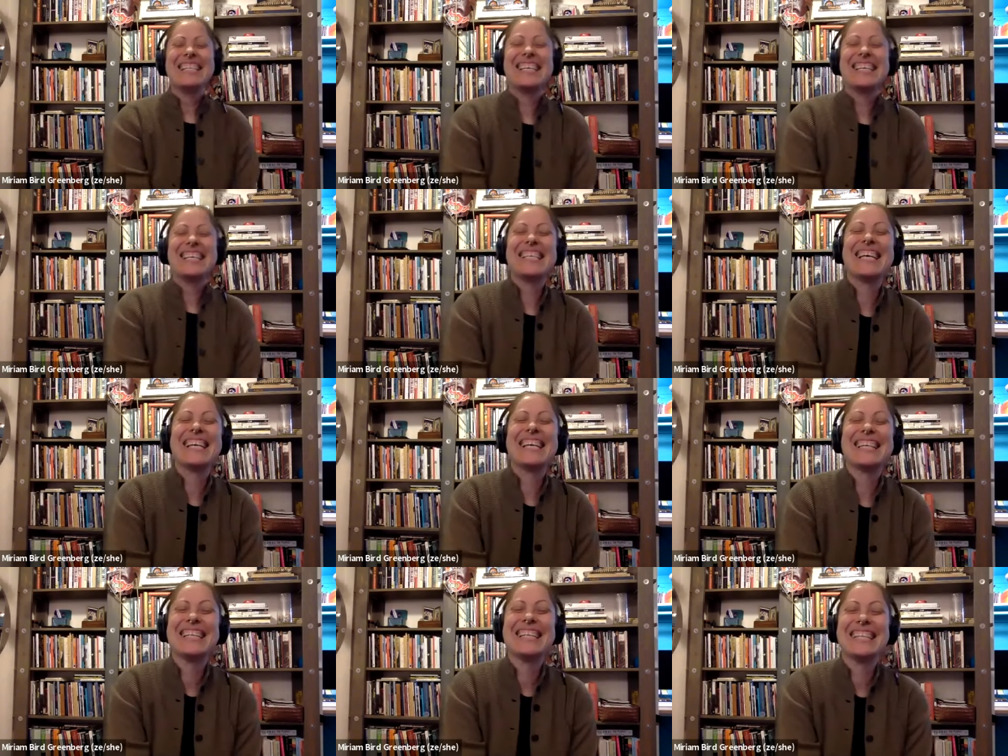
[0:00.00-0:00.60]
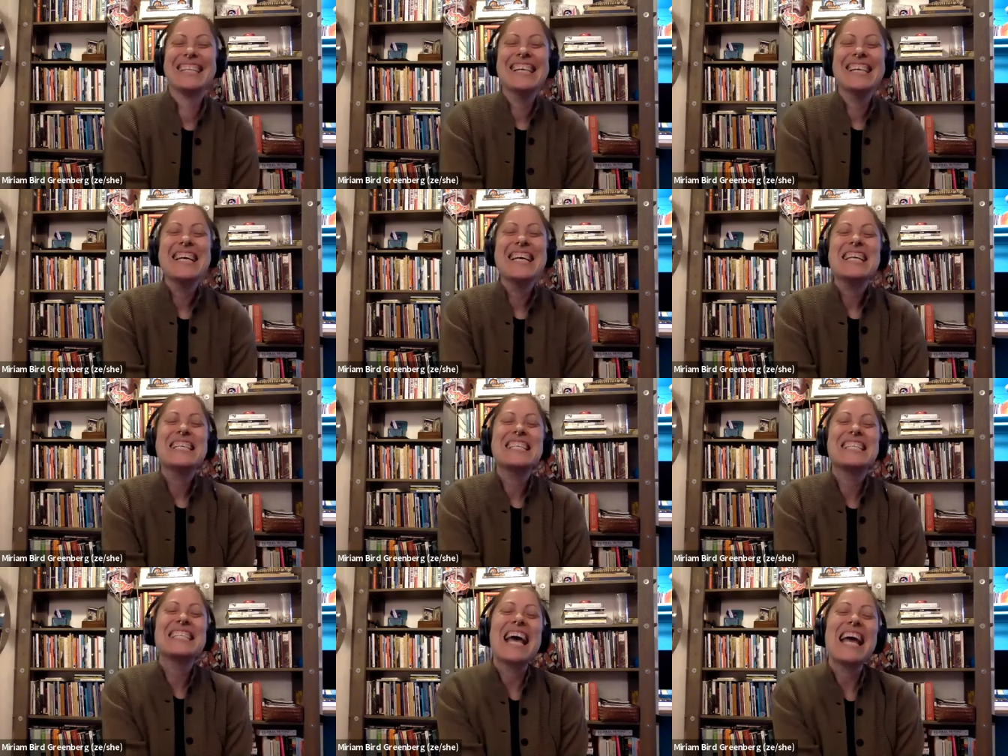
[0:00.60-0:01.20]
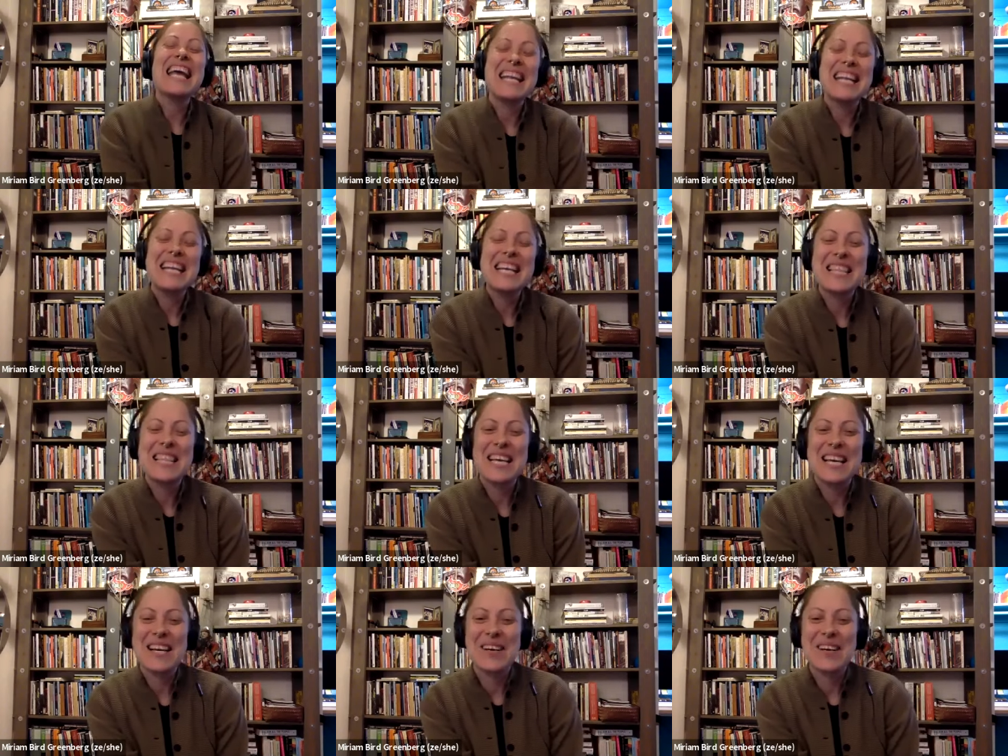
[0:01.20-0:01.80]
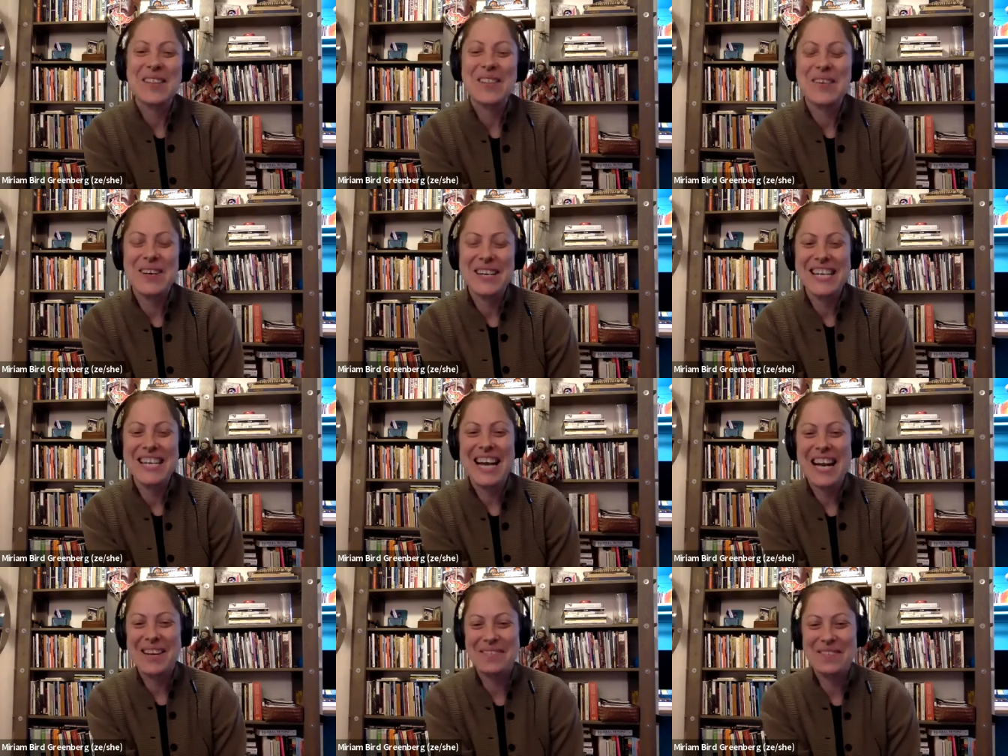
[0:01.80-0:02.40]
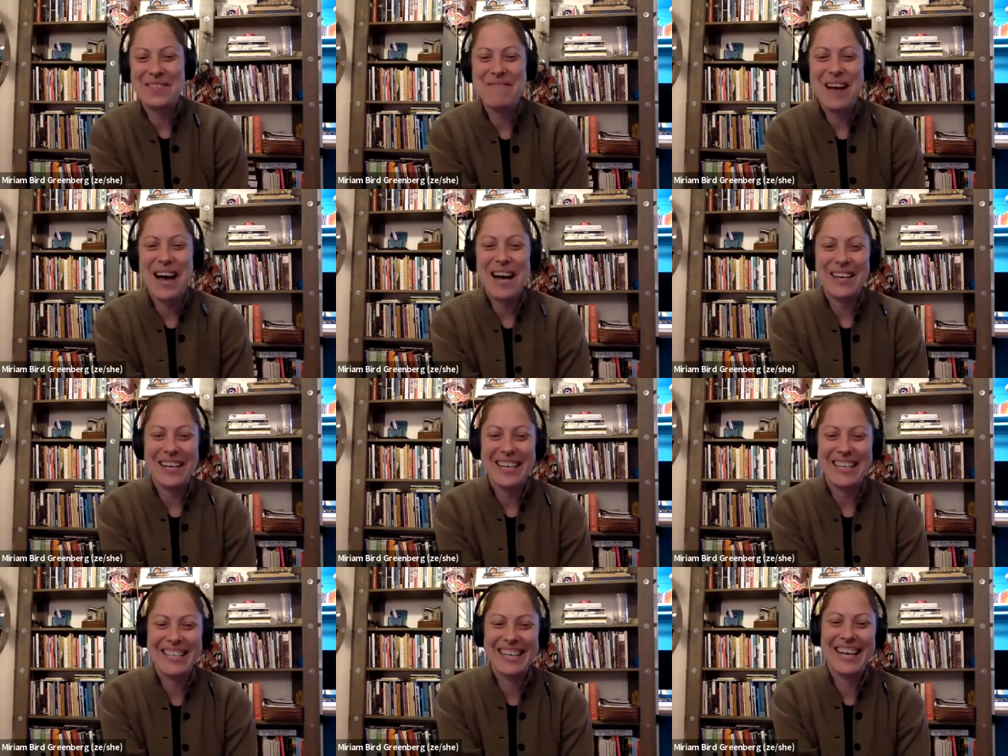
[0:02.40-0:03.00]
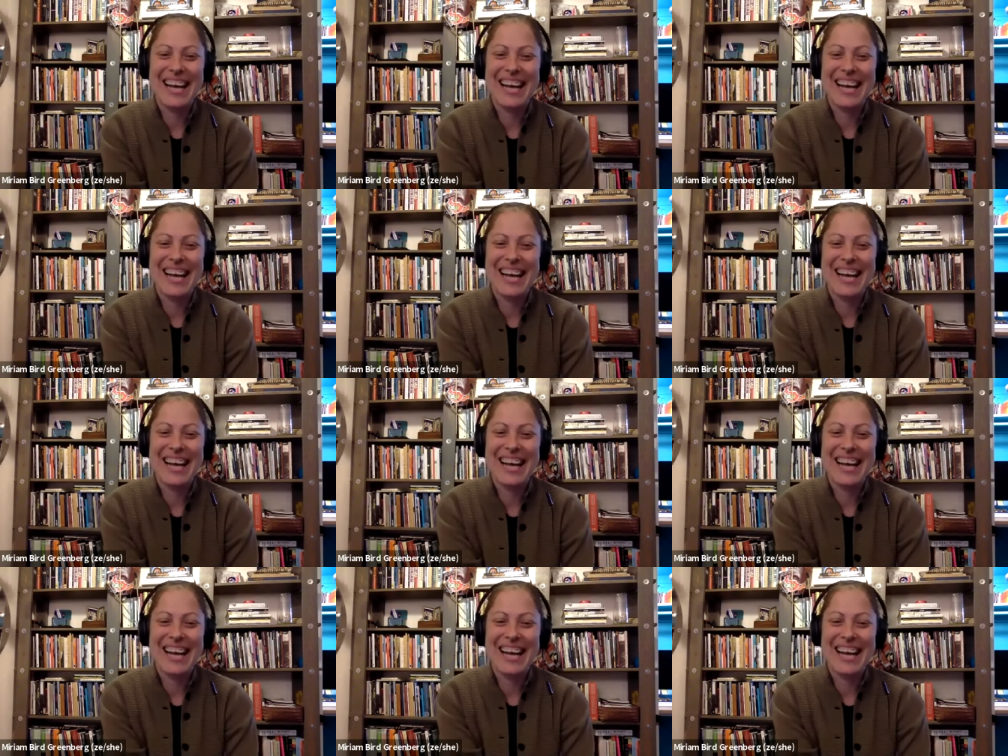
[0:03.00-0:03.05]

to, to, say anything authoritative about it.